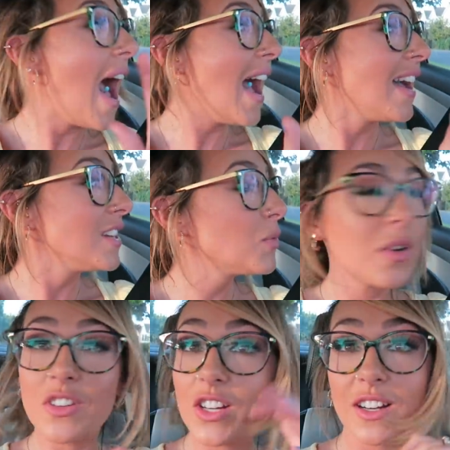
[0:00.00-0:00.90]
And
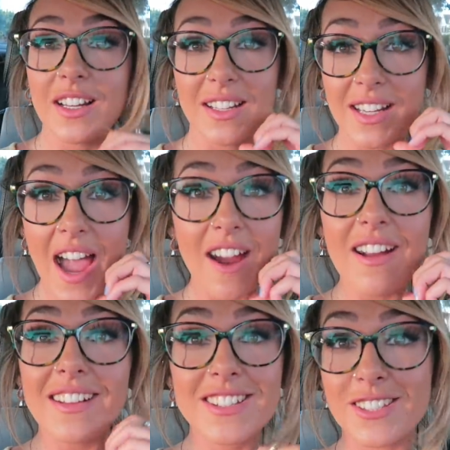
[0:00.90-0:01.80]
we were nearly in a car
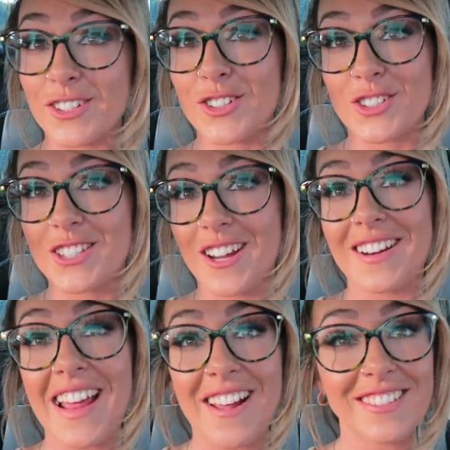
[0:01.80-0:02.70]
accident just
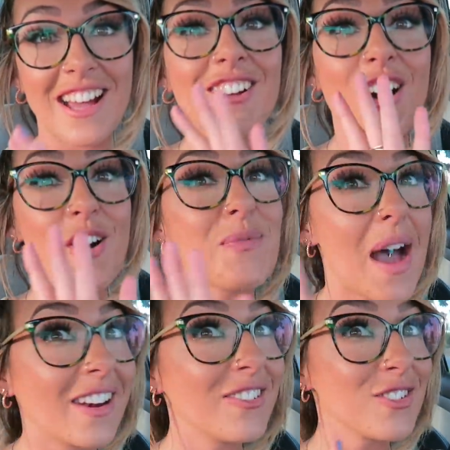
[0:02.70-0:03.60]
there now. Thank God
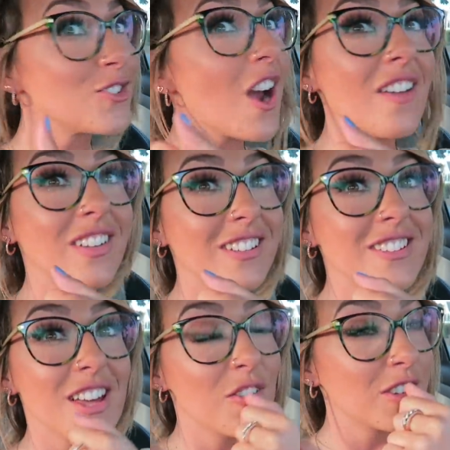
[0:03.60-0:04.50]
Paddy was driving,
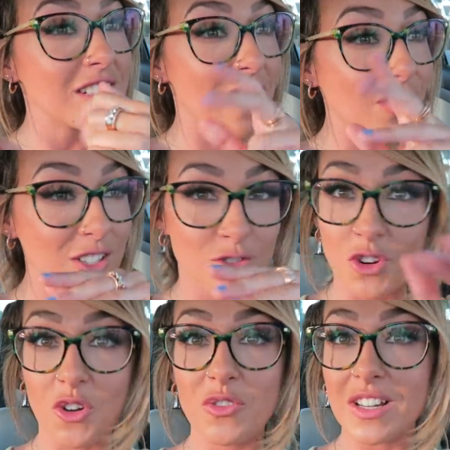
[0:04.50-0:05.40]
because I would have definitely
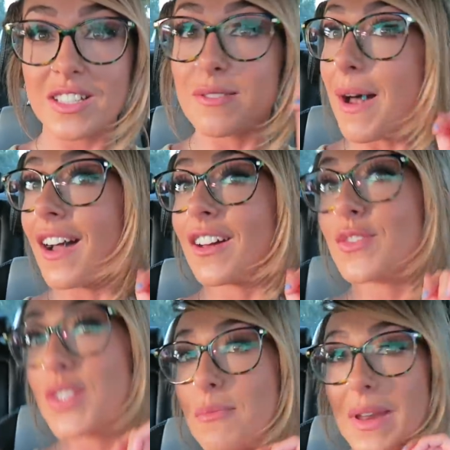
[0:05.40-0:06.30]
drove into the back
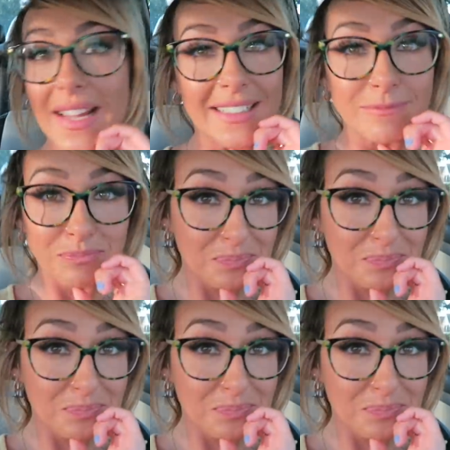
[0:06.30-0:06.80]
of somebody.